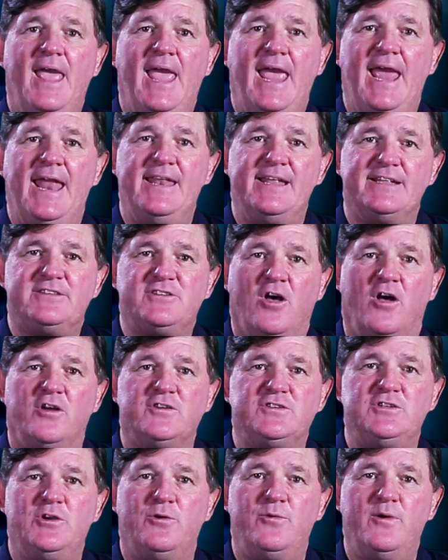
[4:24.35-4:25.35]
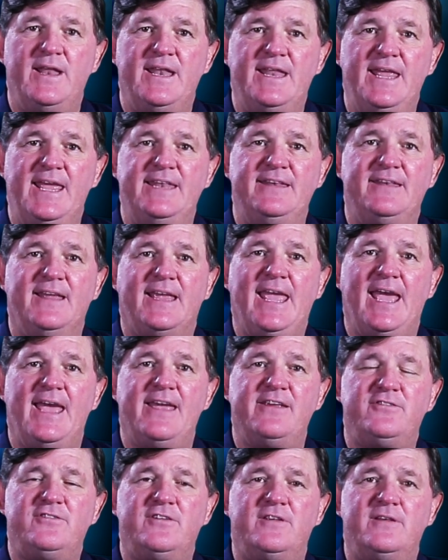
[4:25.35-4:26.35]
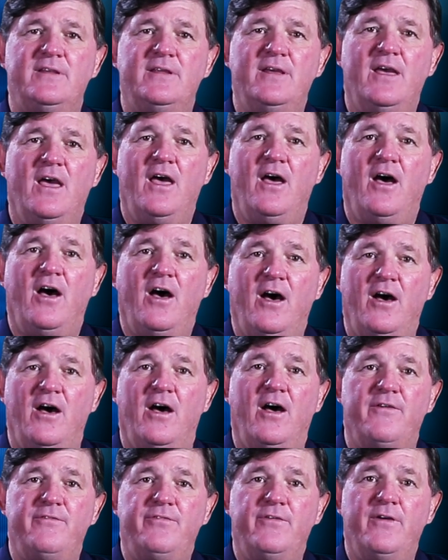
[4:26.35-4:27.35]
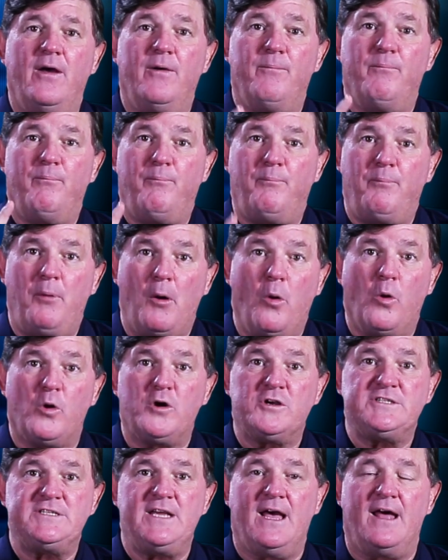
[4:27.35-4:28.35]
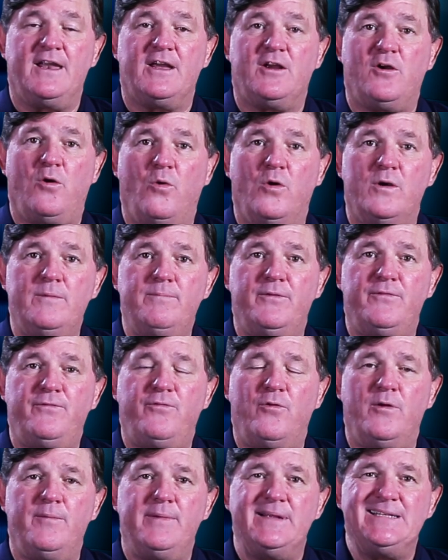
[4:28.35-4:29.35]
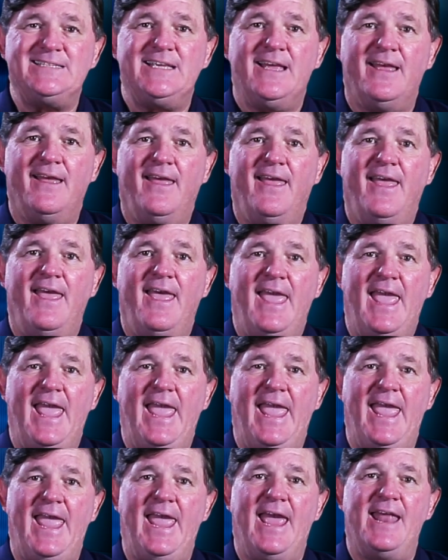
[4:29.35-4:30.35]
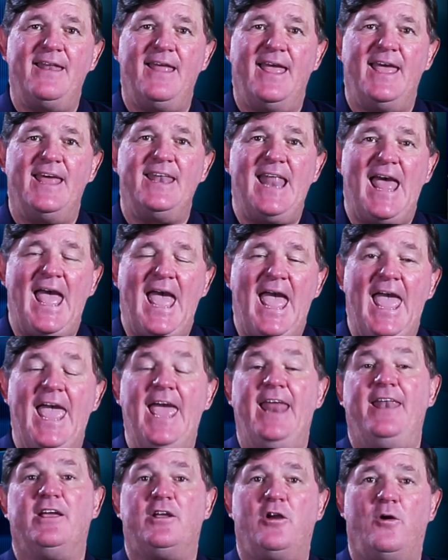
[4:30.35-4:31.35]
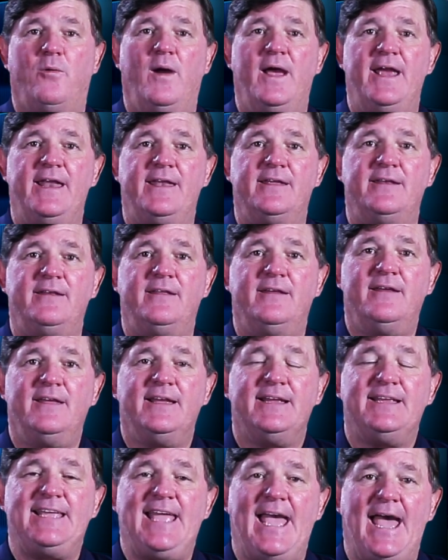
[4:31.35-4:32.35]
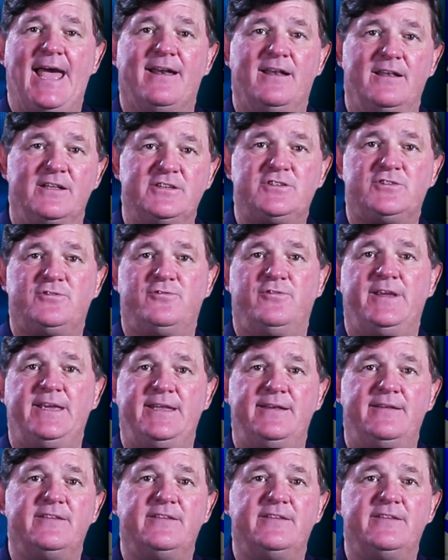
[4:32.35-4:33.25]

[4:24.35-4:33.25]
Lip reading: and it's also an indication of poor sonic horn performance and an antiquated catalyst screen